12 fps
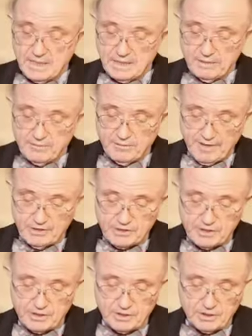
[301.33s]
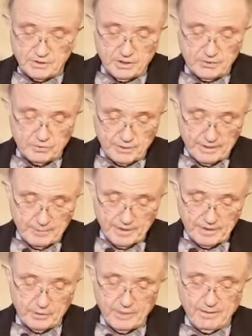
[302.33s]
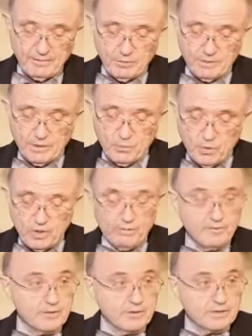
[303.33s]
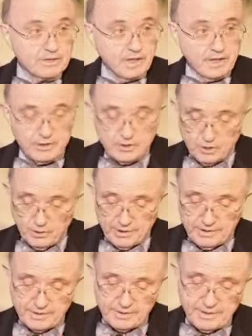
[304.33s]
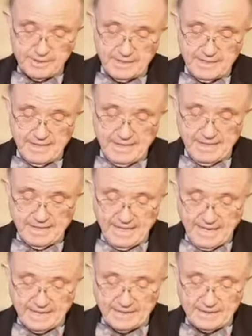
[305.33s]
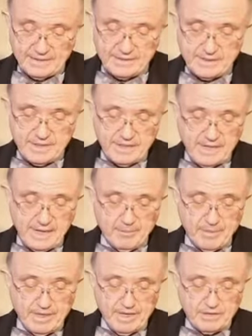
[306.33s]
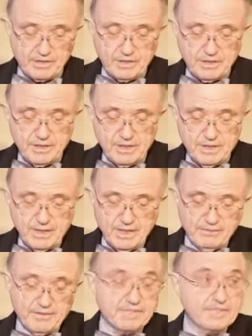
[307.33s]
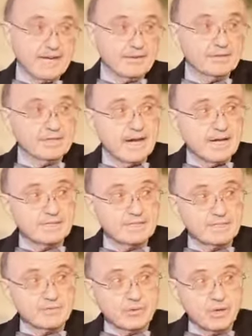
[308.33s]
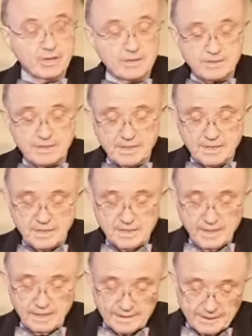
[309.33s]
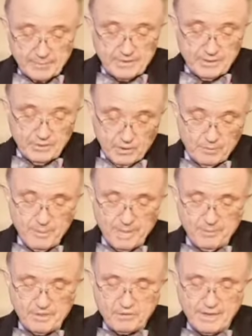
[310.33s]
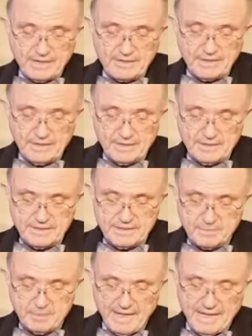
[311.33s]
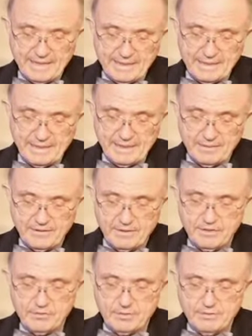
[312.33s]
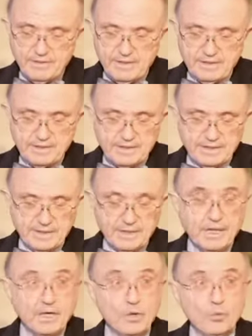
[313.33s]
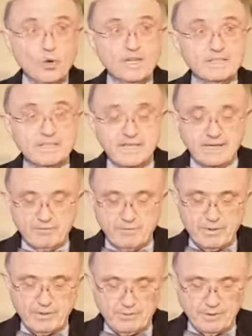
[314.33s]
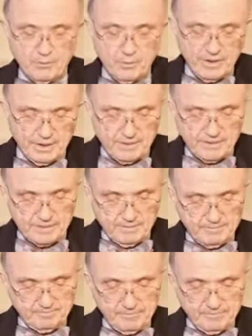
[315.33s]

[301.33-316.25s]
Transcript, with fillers: conventional treatment, you have only one first line choice, and that is the combination of the cytotoxic drugs Alimta or pemetrexed and cisplatin given intravenously once every three weeks.